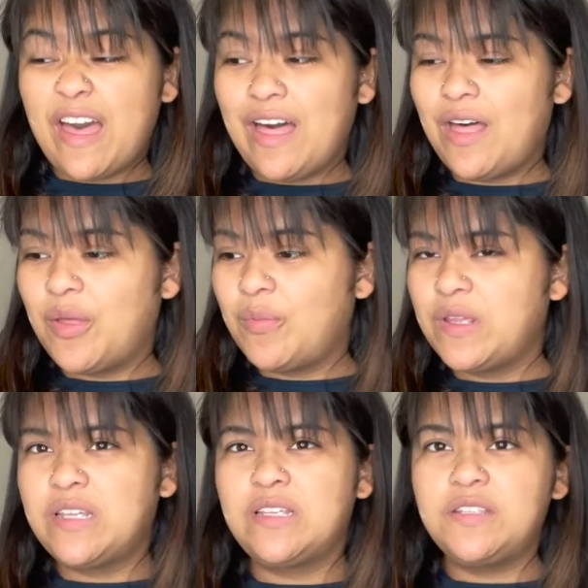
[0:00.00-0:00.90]
Um,
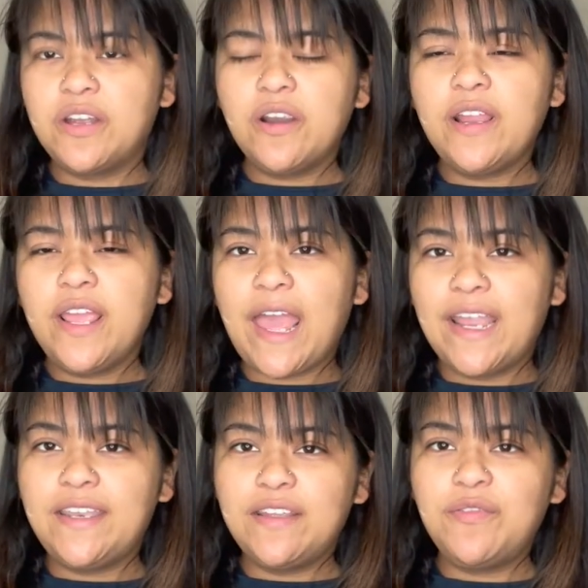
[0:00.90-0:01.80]
sorry,
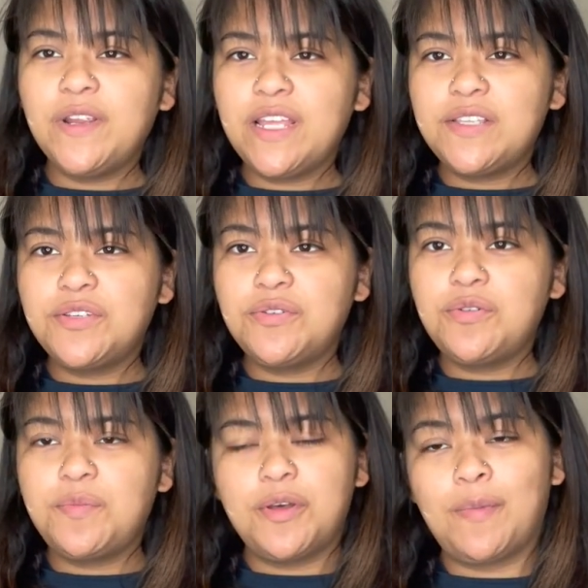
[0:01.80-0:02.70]
I did forget
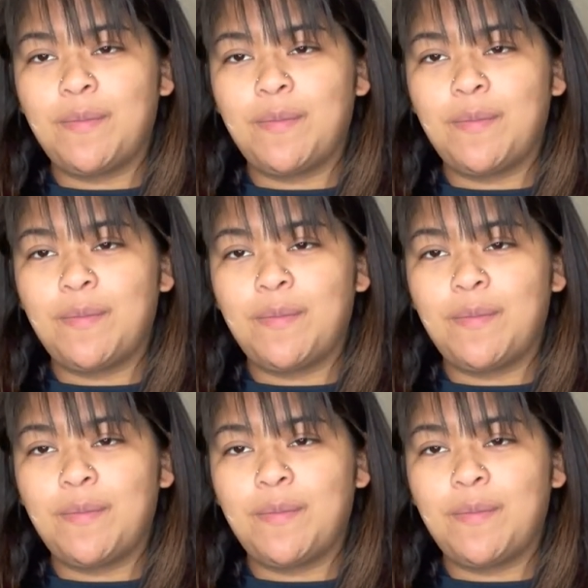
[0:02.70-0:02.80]
to put my